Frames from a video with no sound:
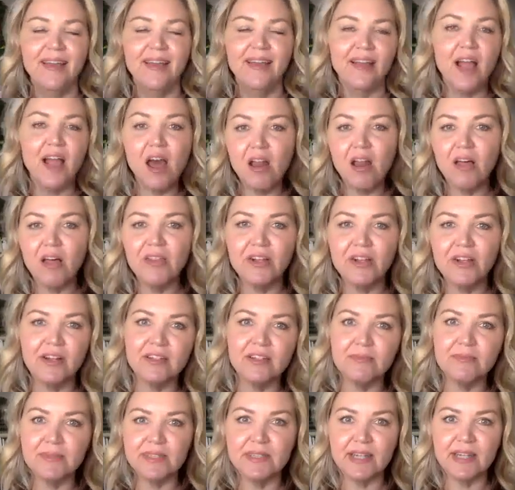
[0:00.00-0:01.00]
got all the
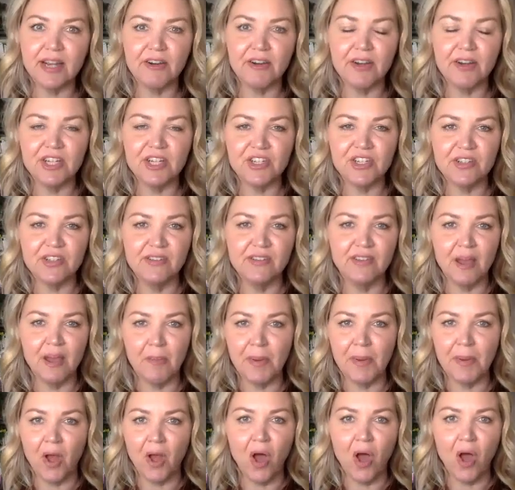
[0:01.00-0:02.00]
Christmas decorations up
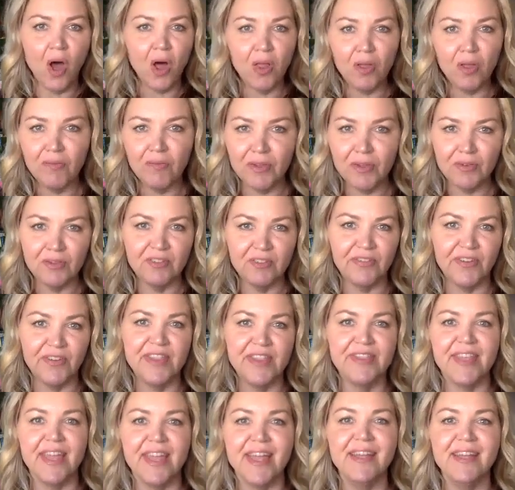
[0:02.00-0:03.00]
and all of those
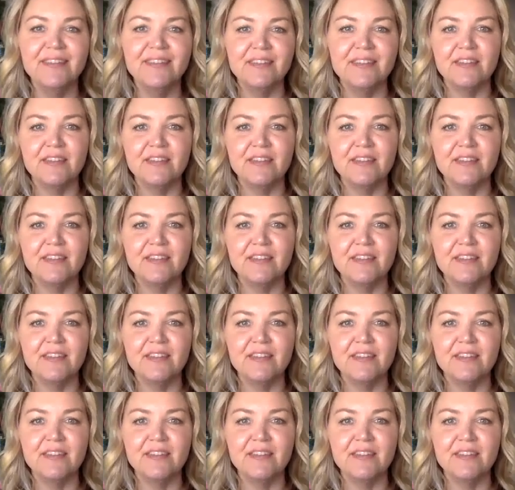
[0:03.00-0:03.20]
fun things.